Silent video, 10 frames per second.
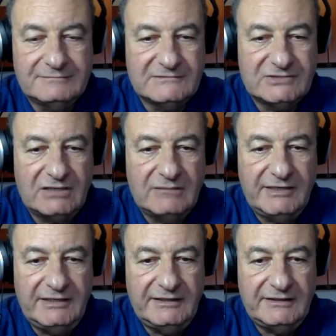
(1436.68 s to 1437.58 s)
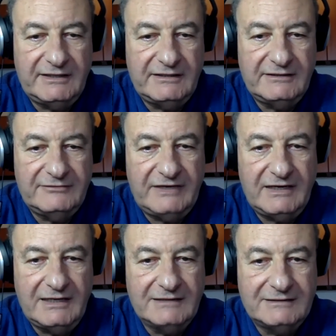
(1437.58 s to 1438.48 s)
Germany and then
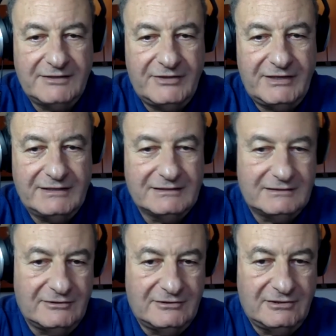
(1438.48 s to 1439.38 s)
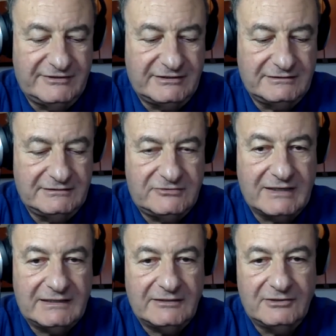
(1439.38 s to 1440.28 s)
Finland and then all over
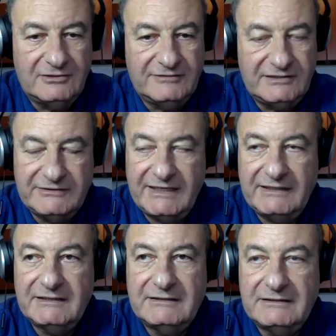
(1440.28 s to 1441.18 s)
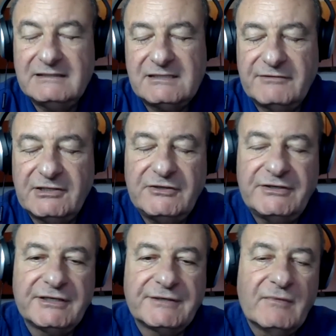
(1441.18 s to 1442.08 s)
trucking all over the Soviet
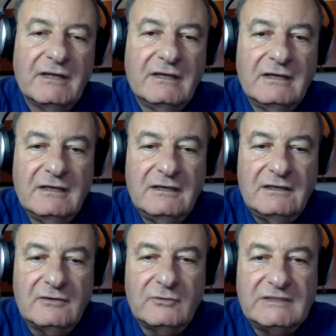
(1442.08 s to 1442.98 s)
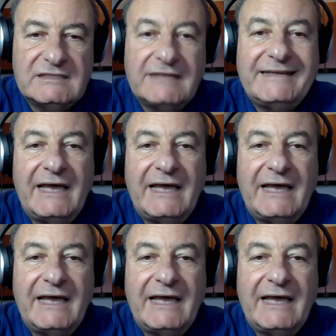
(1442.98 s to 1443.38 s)
Union, we sent the